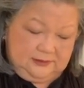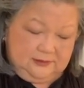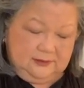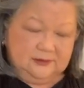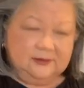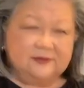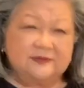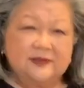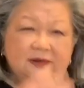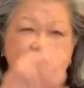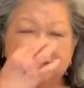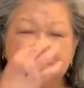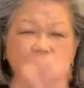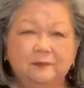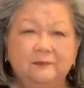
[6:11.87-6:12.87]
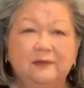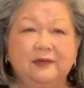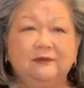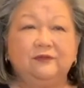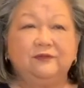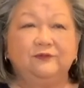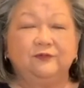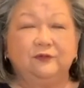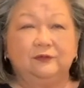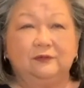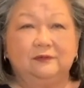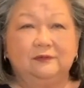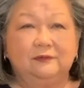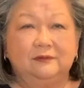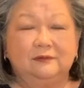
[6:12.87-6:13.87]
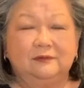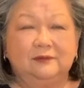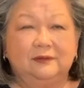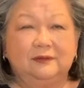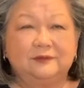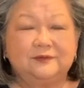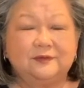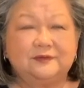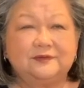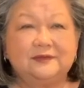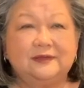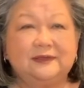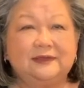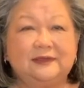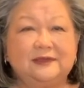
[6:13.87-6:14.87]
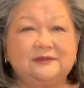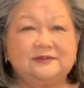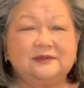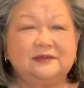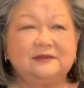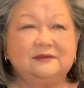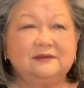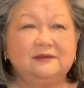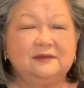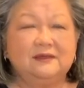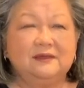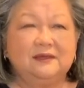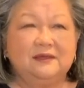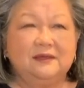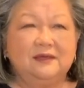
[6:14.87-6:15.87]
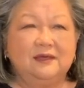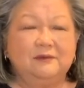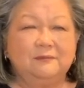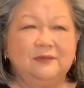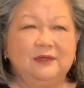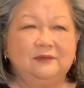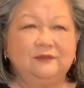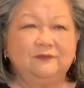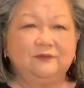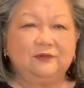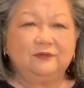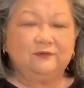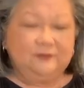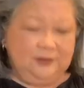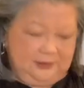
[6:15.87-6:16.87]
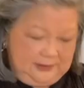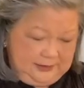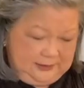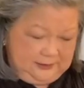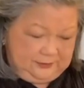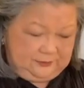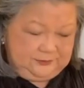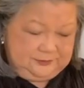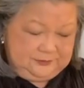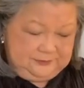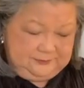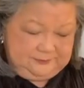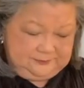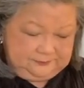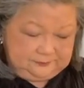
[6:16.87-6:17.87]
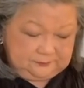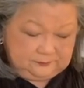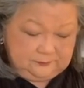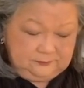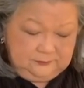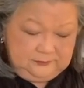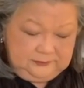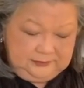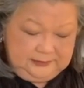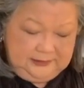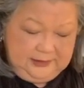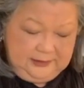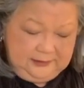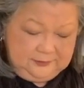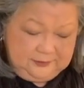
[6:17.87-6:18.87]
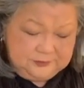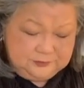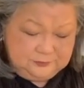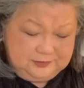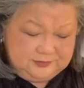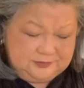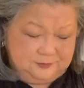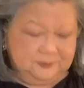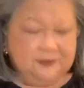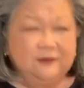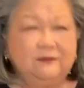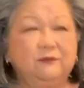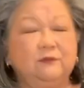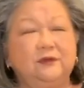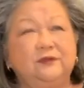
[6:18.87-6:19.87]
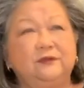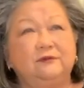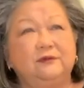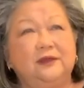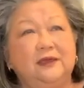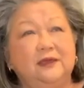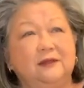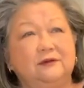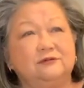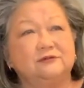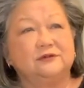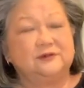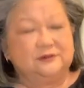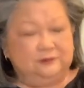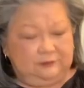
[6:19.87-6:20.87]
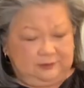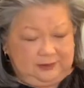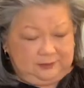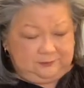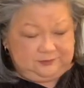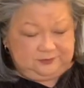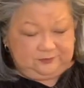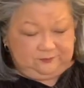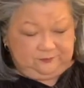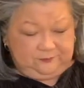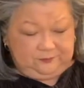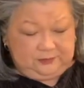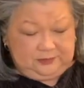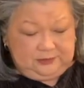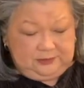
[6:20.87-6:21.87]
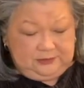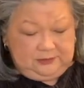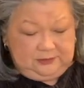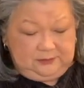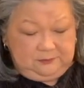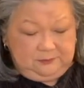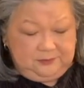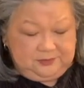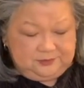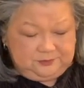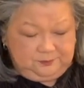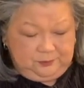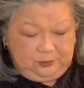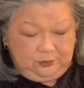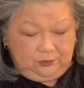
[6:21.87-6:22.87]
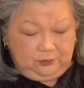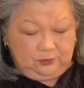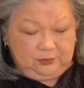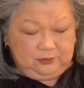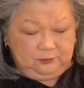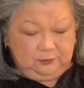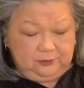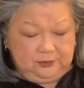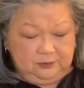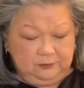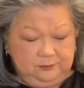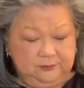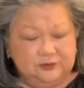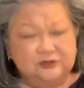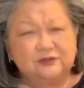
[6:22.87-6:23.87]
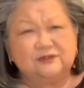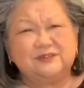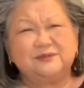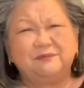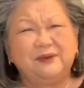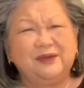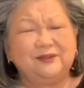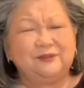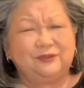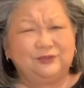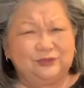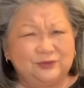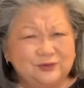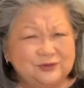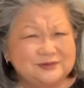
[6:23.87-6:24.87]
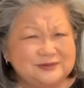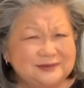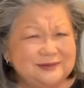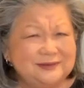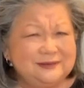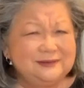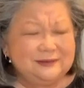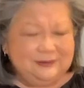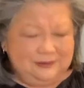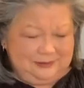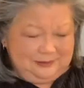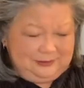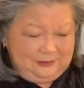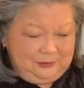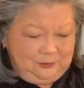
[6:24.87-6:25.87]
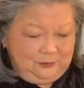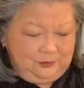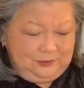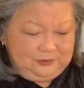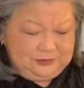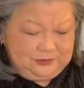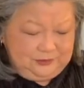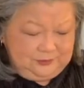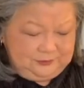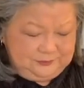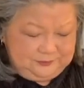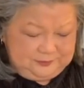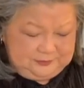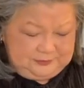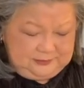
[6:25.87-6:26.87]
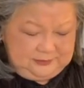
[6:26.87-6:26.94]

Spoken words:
it's a little mouthful. So it's like eating a mouthful of clouds. This recipe with 300 grams of minced pork will produce about 30 wontons,